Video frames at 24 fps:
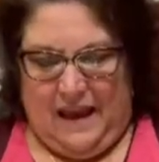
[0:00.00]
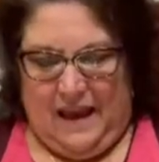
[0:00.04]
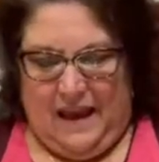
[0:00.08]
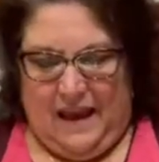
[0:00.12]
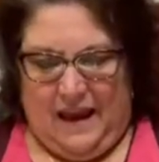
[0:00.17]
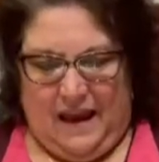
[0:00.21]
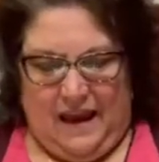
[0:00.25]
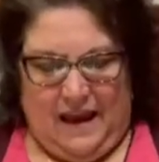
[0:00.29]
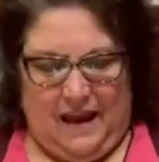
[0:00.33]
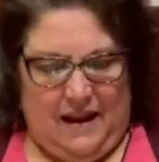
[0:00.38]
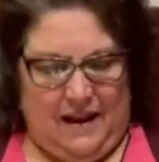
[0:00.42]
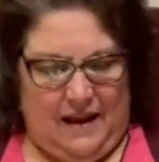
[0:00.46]

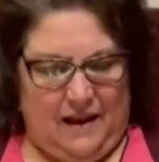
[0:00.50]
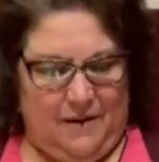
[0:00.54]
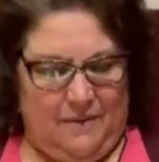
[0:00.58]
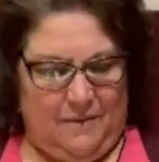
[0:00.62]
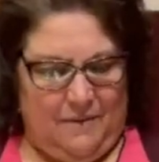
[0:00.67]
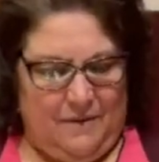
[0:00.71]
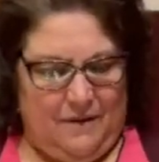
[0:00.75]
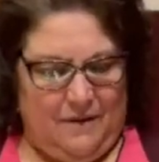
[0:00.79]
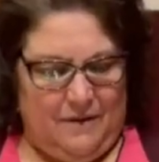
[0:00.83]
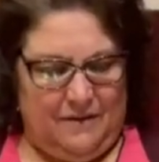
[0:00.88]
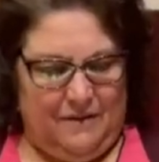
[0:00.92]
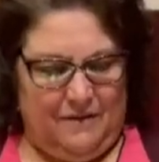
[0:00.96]
and I
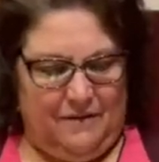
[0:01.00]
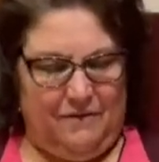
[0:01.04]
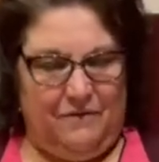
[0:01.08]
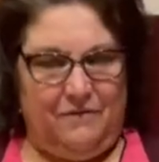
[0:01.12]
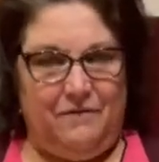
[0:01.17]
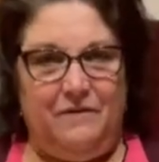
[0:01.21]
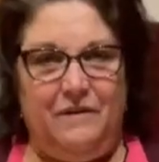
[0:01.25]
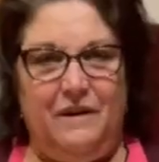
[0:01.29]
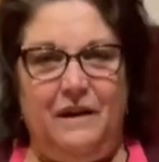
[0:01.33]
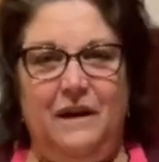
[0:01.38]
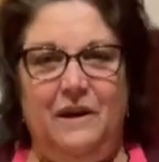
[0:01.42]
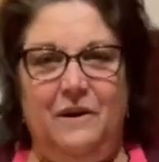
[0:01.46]
will
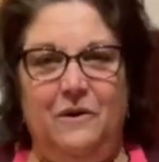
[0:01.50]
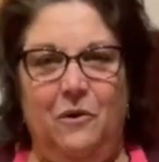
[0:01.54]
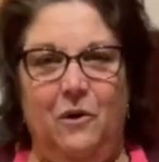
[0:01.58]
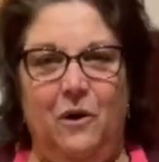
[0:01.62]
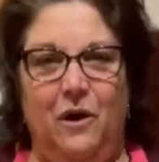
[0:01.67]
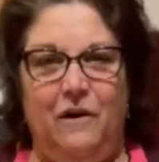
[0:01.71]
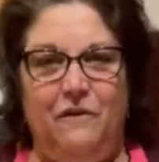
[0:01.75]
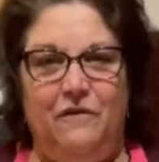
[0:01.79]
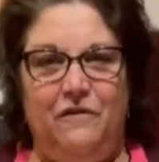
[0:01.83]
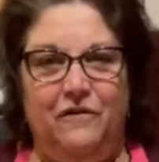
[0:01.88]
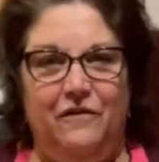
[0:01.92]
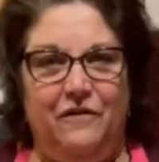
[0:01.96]
read
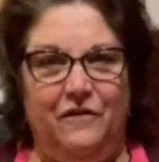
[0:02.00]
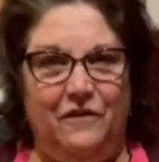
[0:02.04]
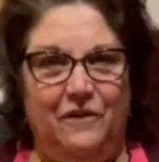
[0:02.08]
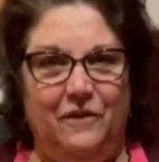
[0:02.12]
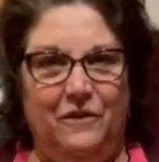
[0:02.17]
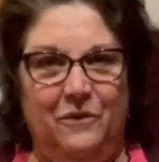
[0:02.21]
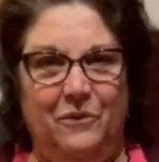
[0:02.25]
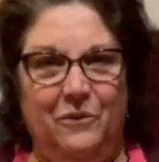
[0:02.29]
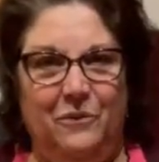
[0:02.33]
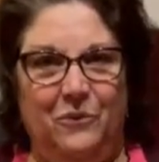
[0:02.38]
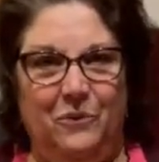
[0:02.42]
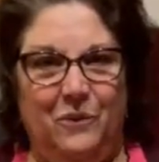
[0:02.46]
off
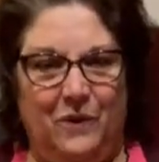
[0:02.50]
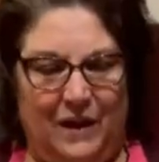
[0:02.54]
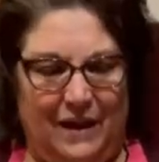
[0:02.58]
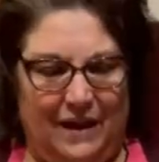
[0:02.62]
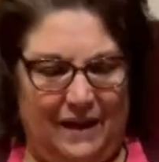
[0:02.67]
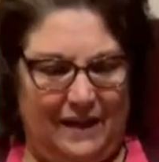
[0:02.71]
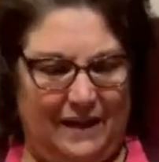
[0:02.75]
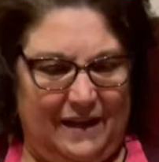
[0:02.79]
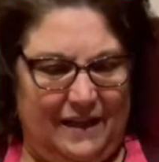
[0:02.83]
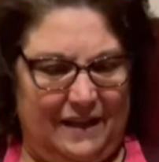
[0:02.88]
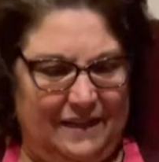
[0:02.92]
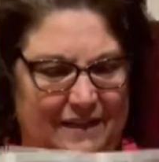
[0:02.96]
what
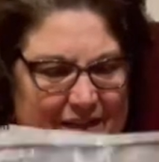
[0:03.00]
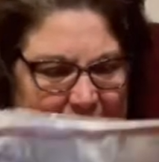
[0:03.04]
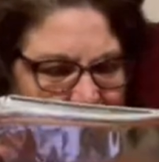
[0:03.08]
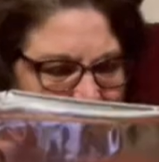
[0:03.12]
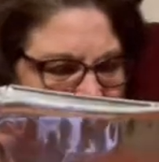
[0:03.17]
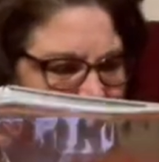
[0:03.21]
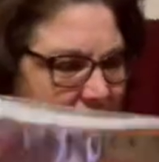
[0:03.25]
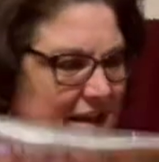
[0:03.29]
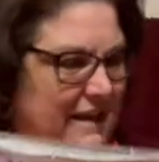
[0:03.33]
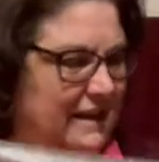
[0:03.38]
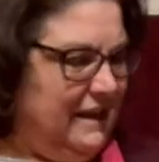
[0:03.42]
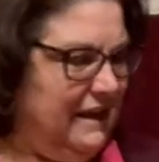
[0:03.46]
is
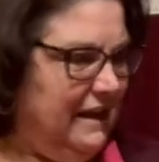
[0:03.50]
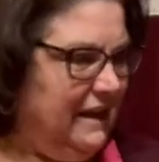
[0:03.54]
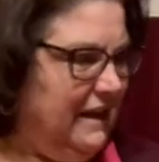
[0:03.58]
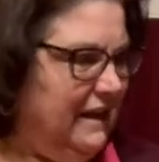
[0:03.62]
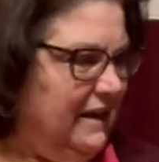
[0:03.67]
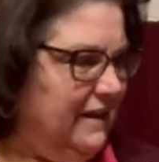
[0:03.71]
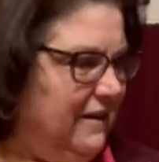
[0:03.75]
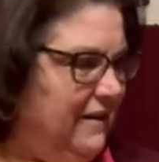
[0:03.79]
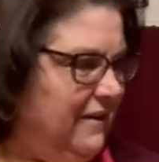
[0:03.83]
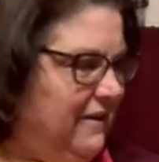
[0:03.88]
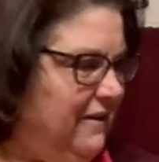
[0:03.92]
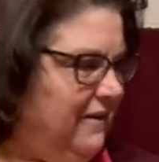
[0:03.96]
in
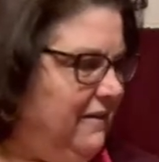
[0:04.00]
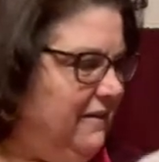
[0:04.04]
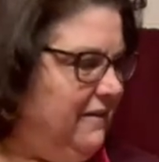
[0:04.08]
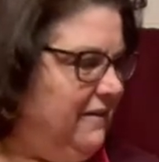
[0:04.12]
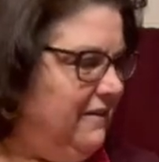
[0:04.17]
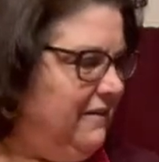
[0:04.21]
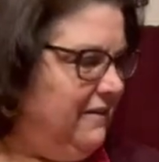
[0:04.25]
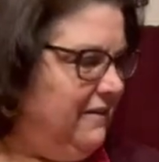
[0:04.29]
here.